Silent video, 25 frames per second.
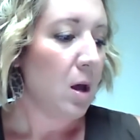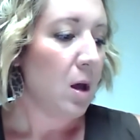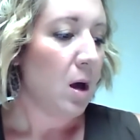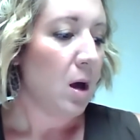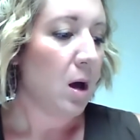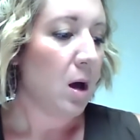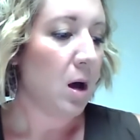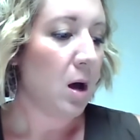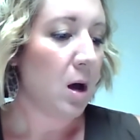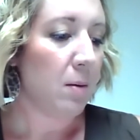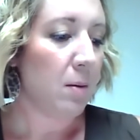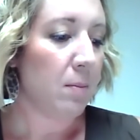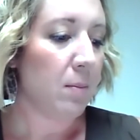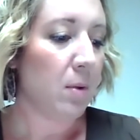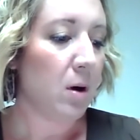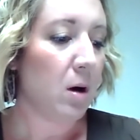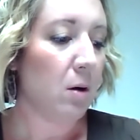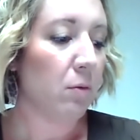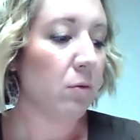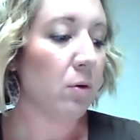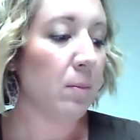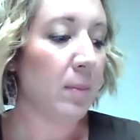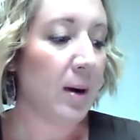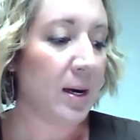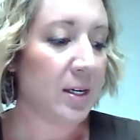A
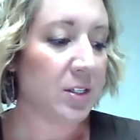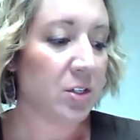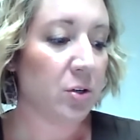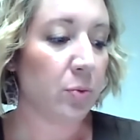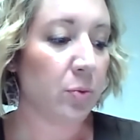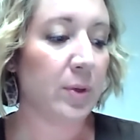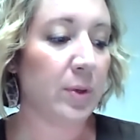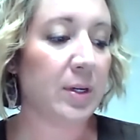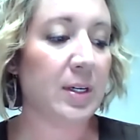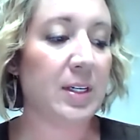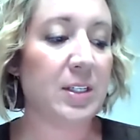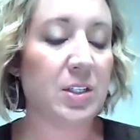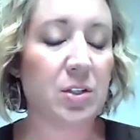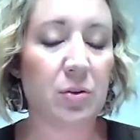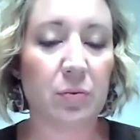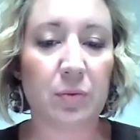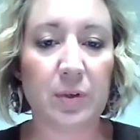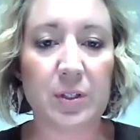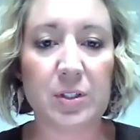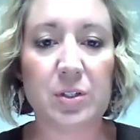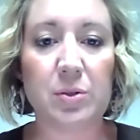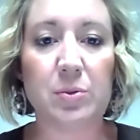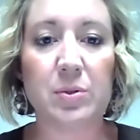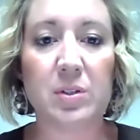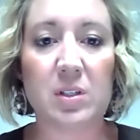reminder, we need to
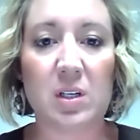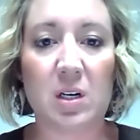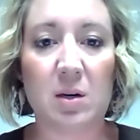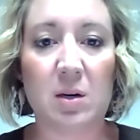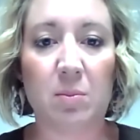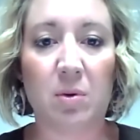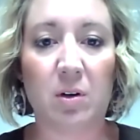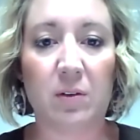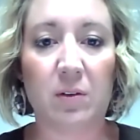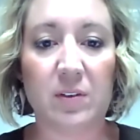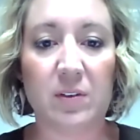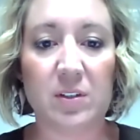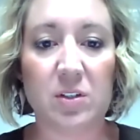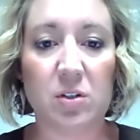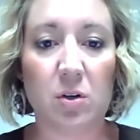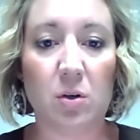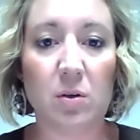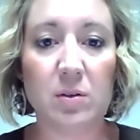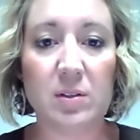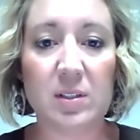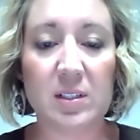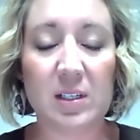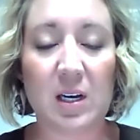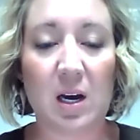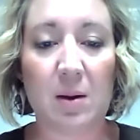reduce the number of
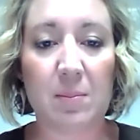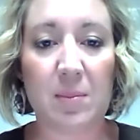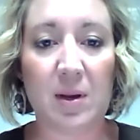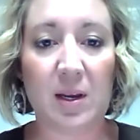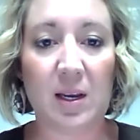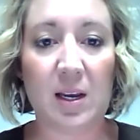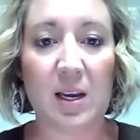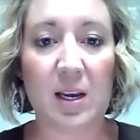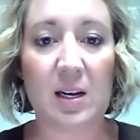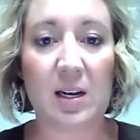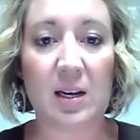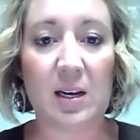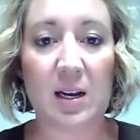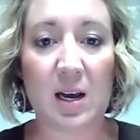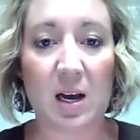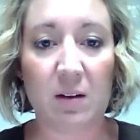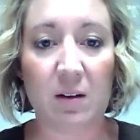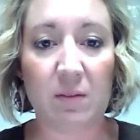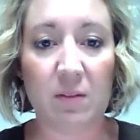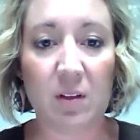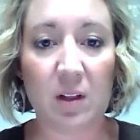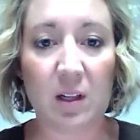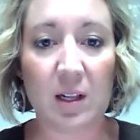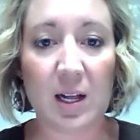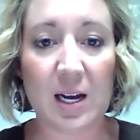adults coming in and out
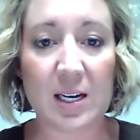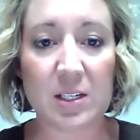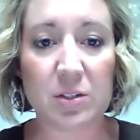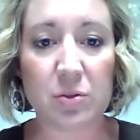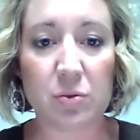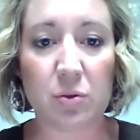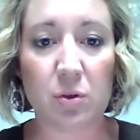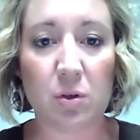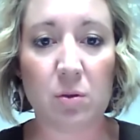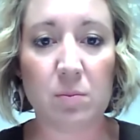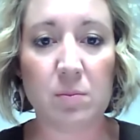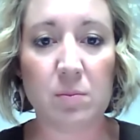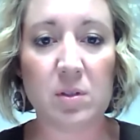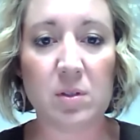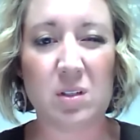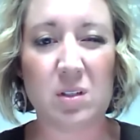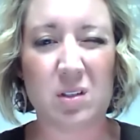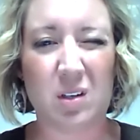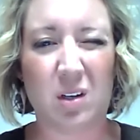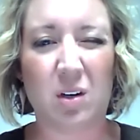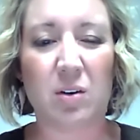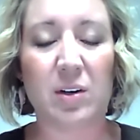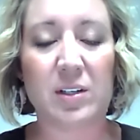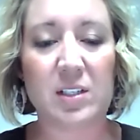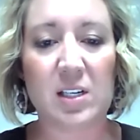of the classrooms.
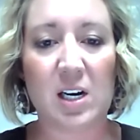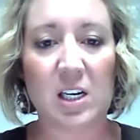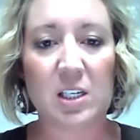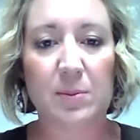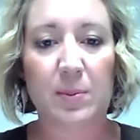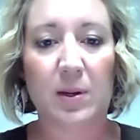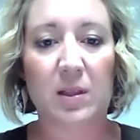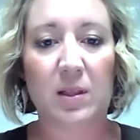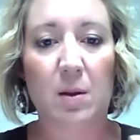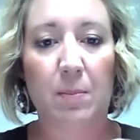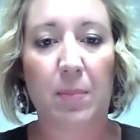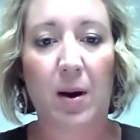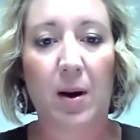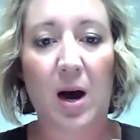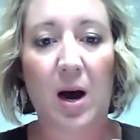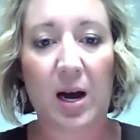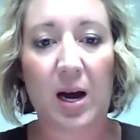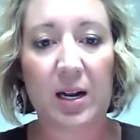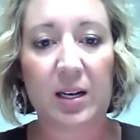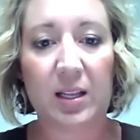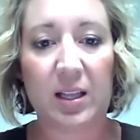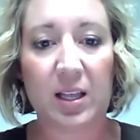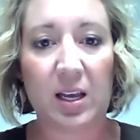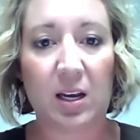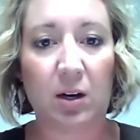You know, I talked about the
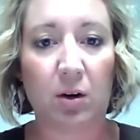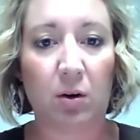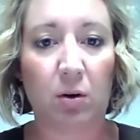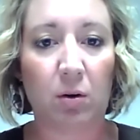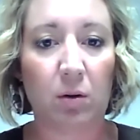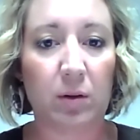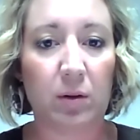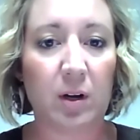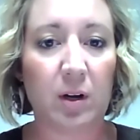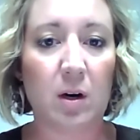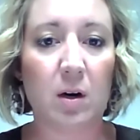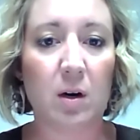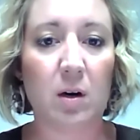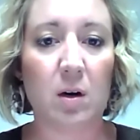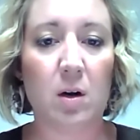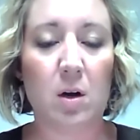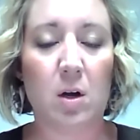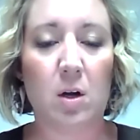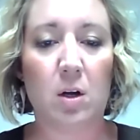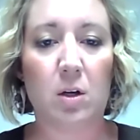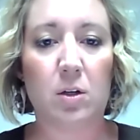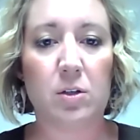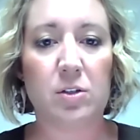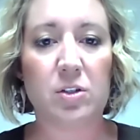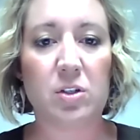pod thing earlier.
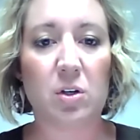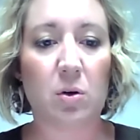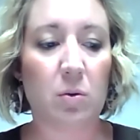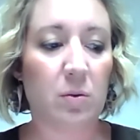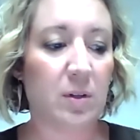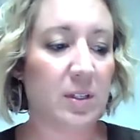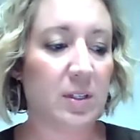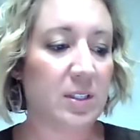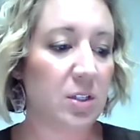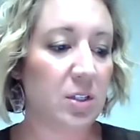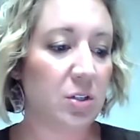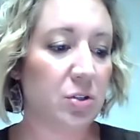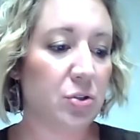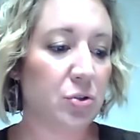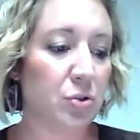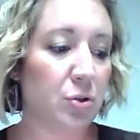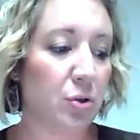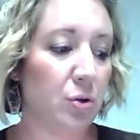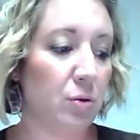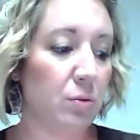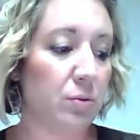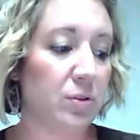So this is true.